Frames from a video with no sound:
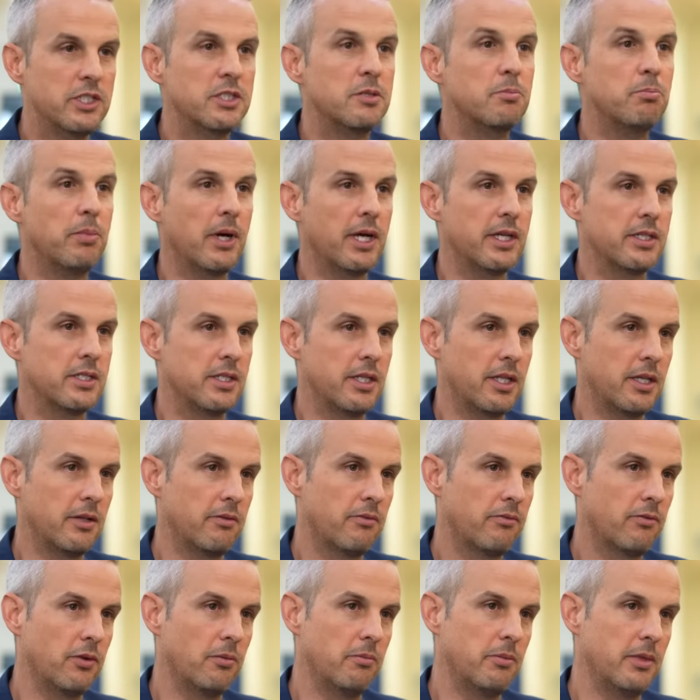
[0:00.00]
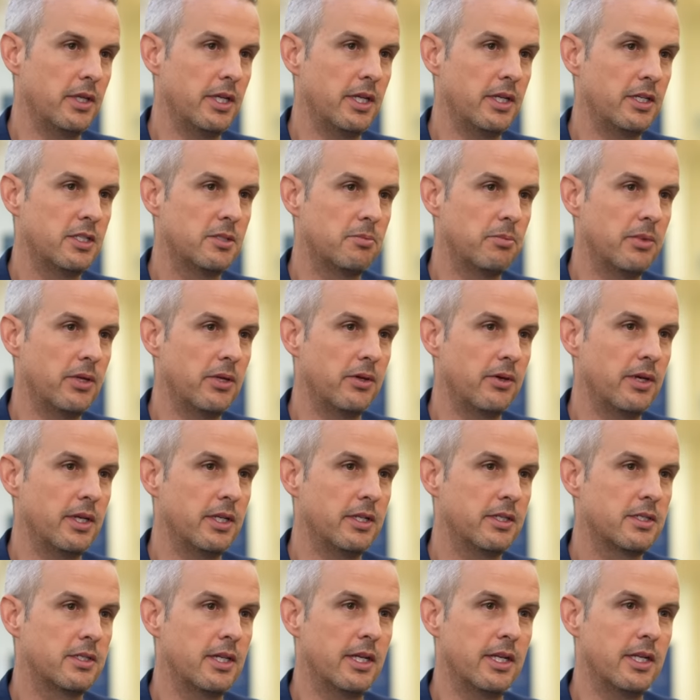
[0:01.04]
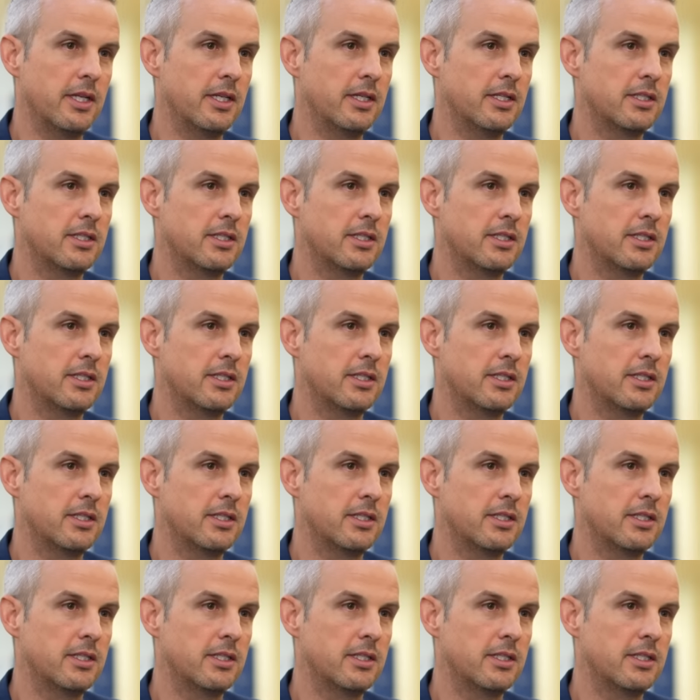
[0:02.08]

just buzzing from the experience, and